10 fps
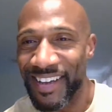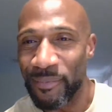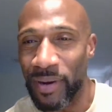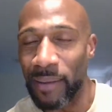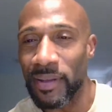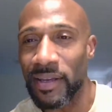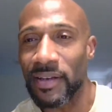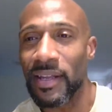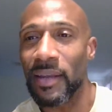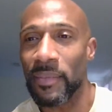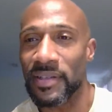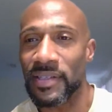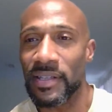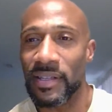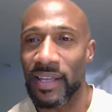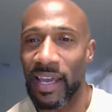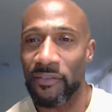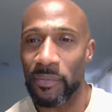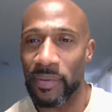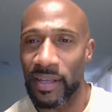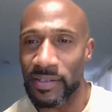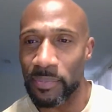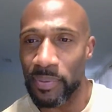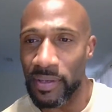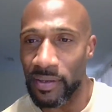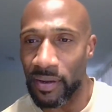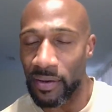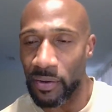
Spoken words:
Probably Kadeem, because he gave him his opinion on the